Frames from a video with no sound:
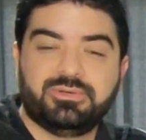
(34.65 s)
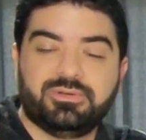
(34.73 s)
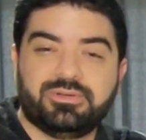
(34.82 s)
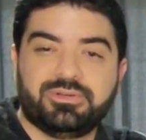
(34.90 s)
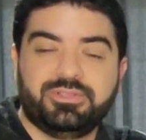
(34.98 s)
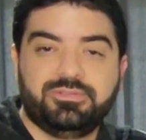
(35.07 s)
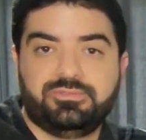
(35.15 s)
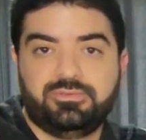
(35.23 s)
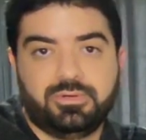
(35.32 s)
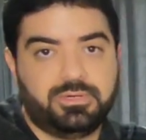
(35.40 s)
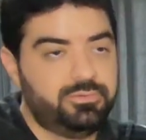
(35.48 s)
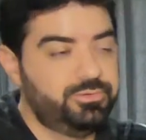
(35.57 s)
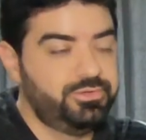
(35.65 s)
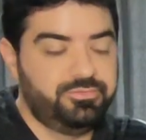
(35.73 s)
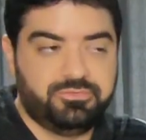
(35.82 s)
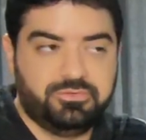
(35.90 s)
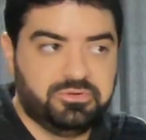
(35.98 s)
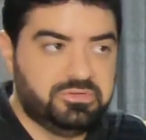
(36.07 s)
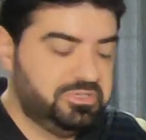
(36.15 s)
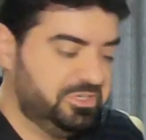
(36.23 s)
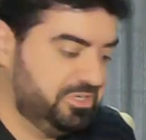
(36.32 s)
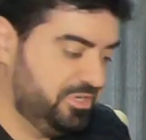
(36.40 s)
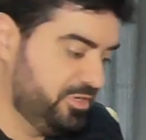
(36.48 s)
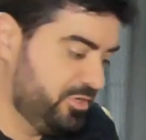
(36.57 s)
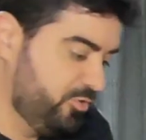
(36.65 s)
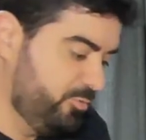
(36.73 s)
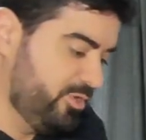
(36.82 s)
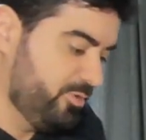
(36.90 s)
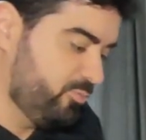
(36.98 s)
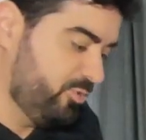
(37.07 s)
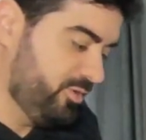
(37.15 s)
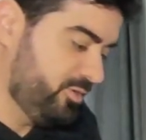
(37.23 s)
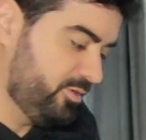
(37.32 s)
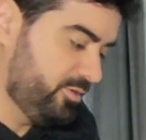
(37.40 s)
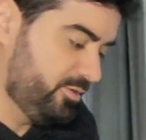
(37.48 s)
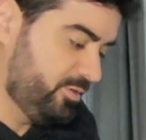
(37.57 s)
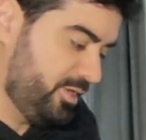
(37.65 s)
or if you are looking for an Anycubic printer